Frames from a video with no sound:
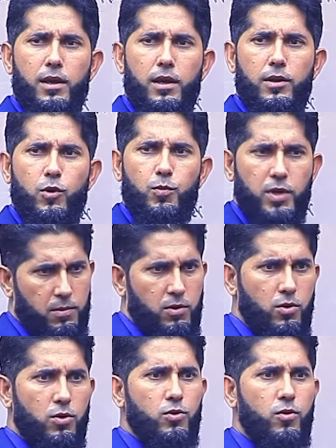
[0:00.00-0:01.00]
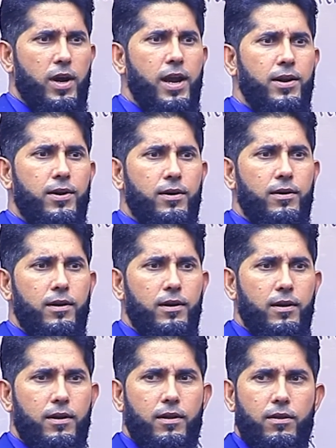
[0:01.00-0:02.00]
and you become a good writer,
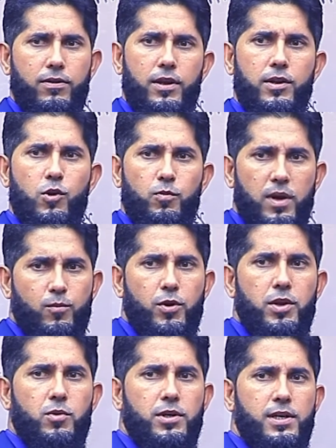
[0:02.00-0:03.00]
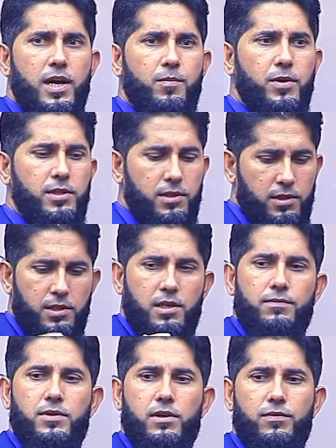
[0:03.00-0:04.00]
then you may bring your topic sentence
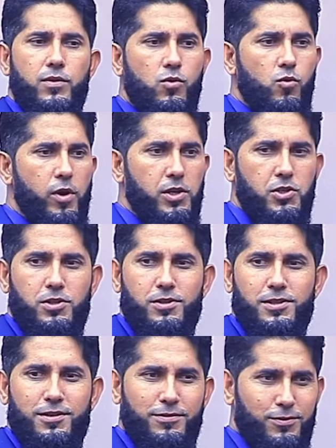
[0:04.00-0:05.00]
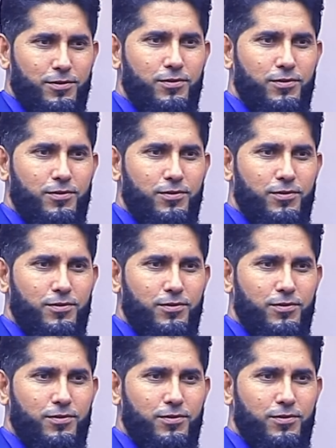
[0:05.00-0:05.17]
after a few questions, after